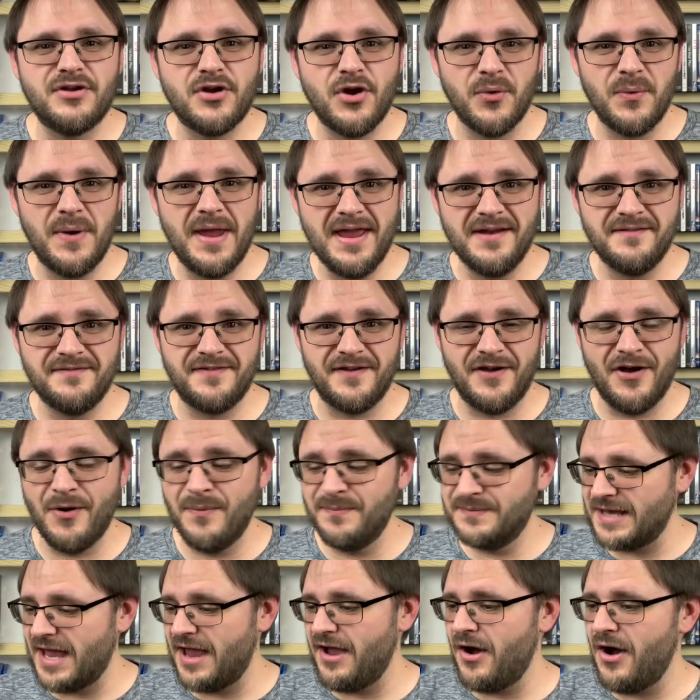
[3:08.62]
the Korean
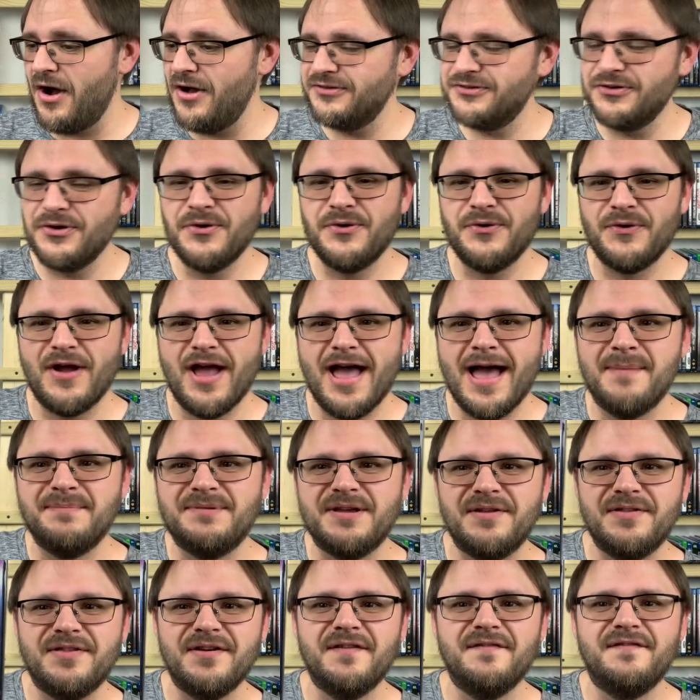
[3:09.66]
films, I also
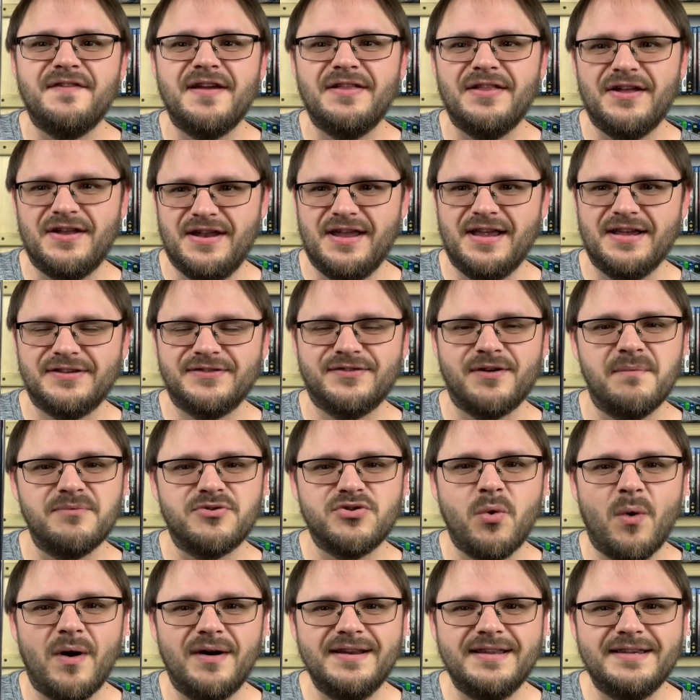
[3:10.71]
grabbed The Villainess from
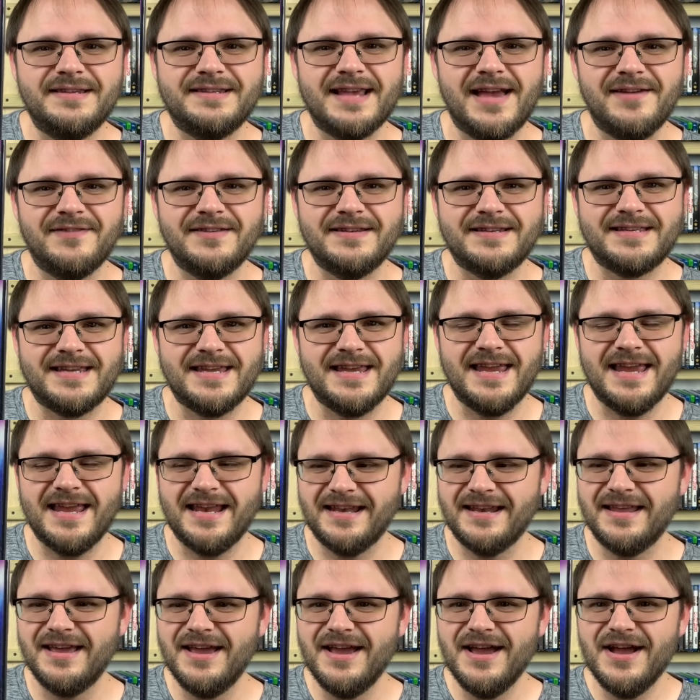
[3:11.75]

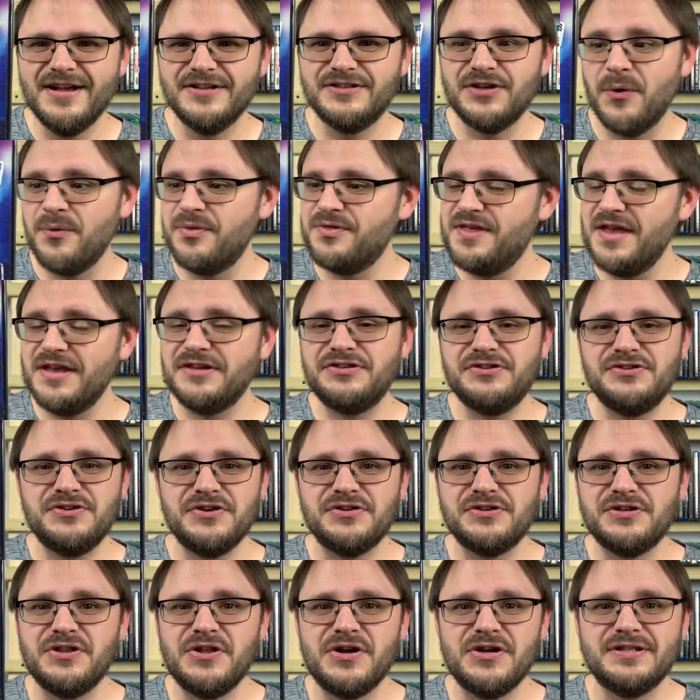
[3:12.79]
2017. So this
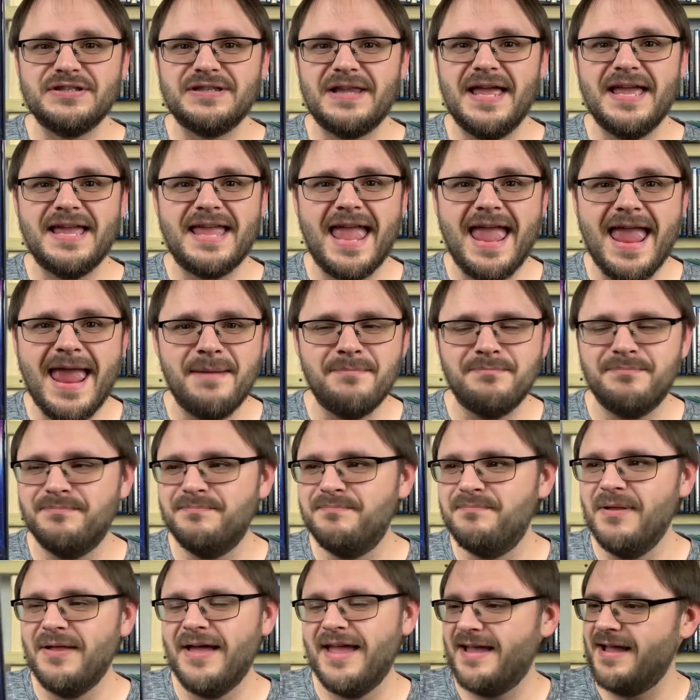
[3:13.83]
just looks like a
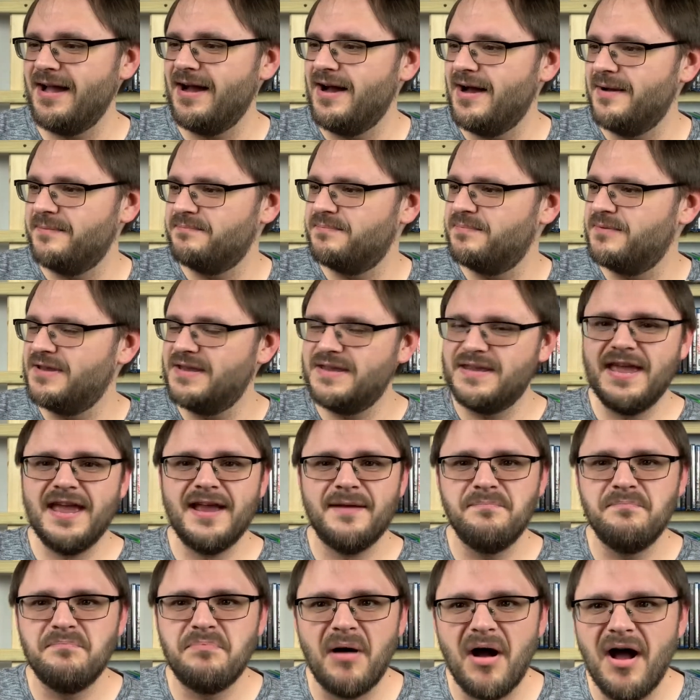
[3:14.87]

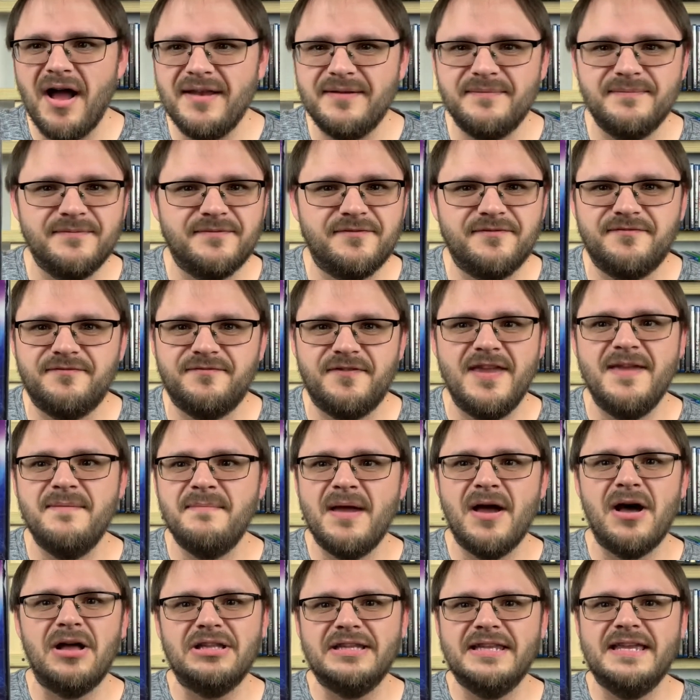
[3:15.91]
kick-butt
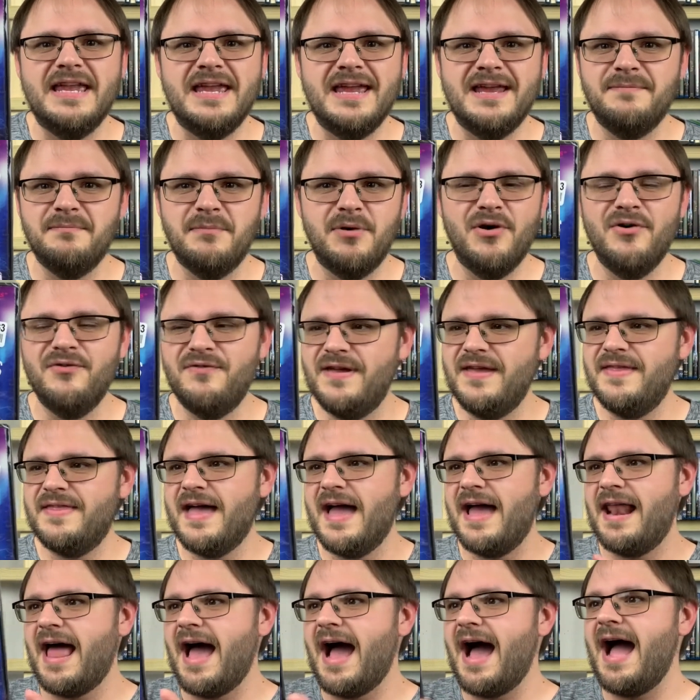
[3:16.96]
female lead movie
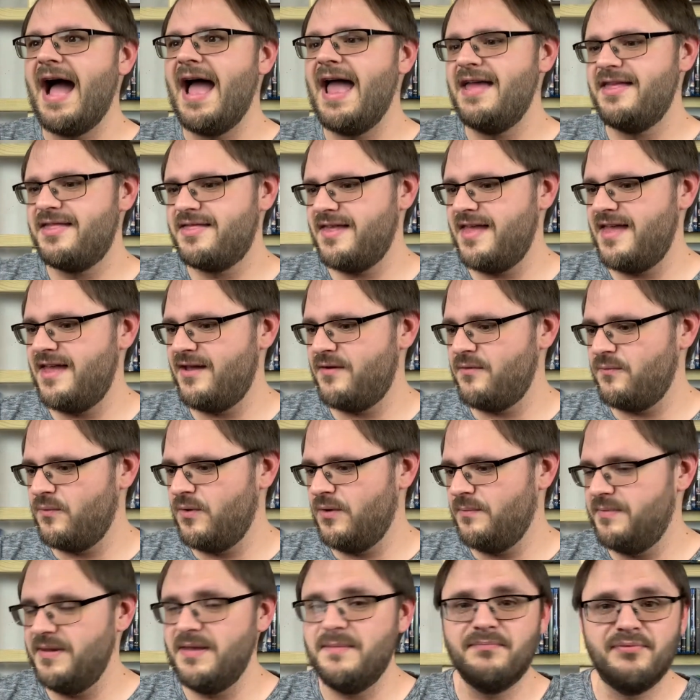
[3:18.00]
that I think
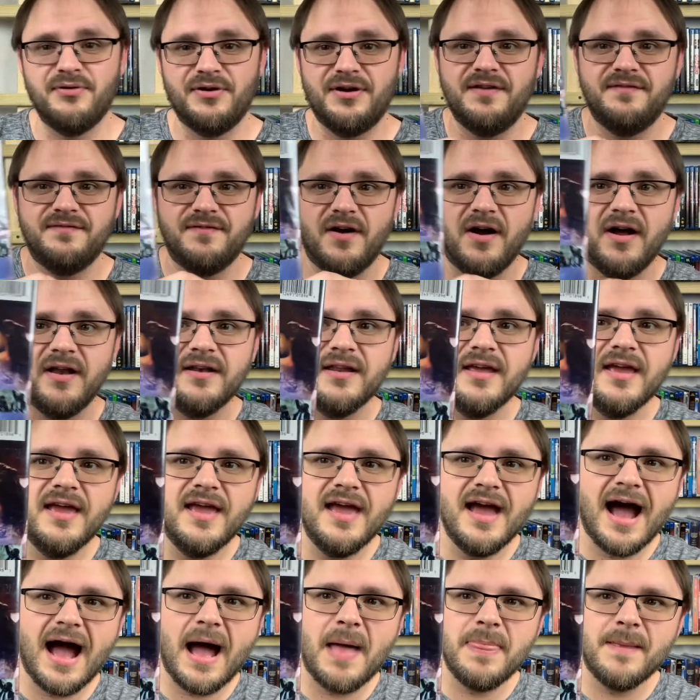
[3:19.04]
will be pretty fun.
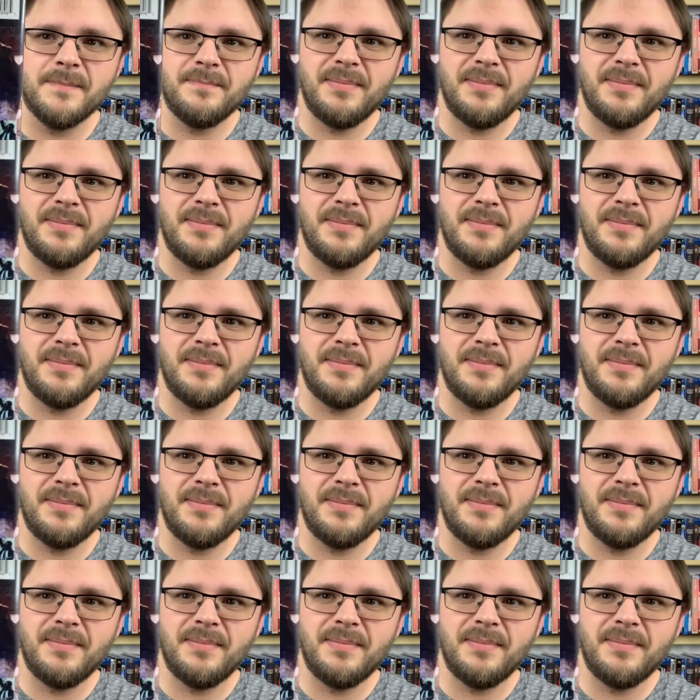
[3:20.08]
On